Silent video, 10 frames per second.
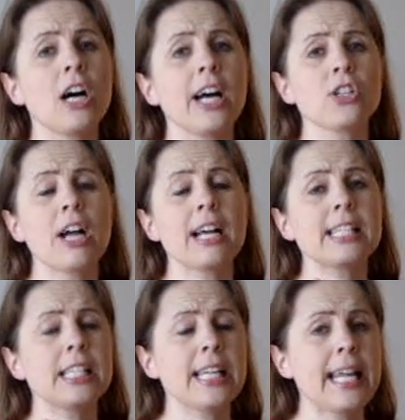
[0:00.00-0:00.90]
contract
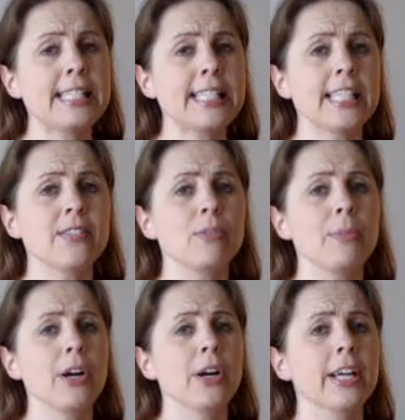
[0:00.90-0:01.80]
in the United States of
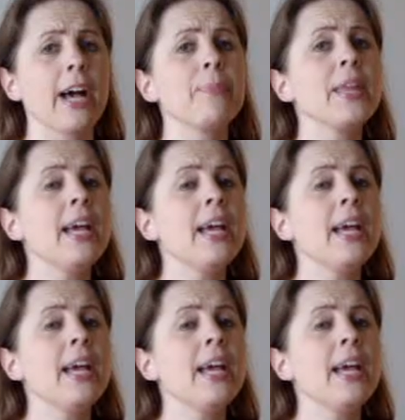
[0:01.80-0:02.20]
America